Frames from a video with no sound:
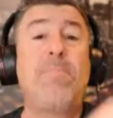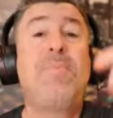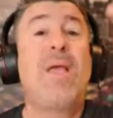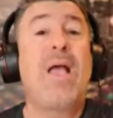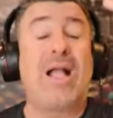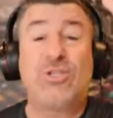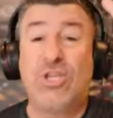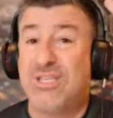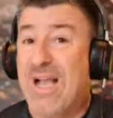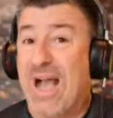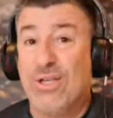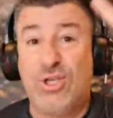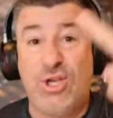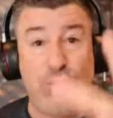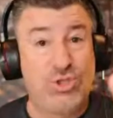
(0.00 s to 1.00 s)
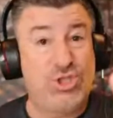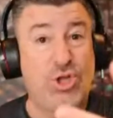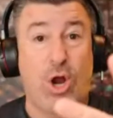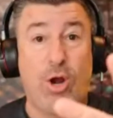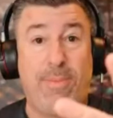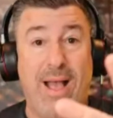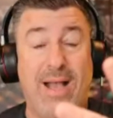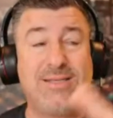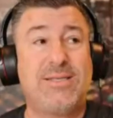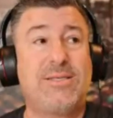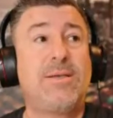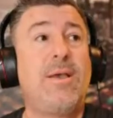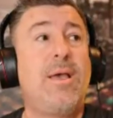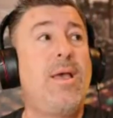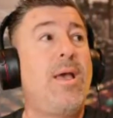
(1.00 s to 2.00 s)
I just got two Starbucks.
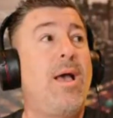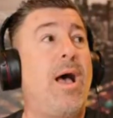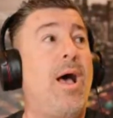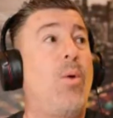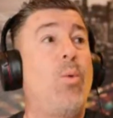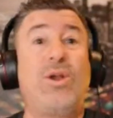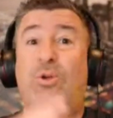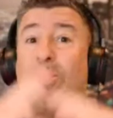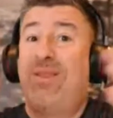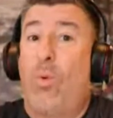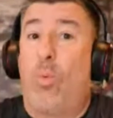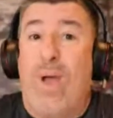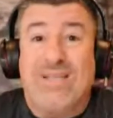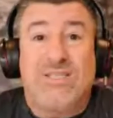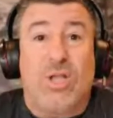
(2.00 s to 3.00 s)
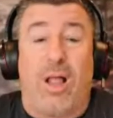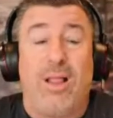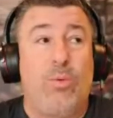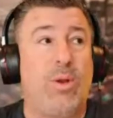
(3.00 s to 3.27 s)
Uh, we're doing the West Hollywood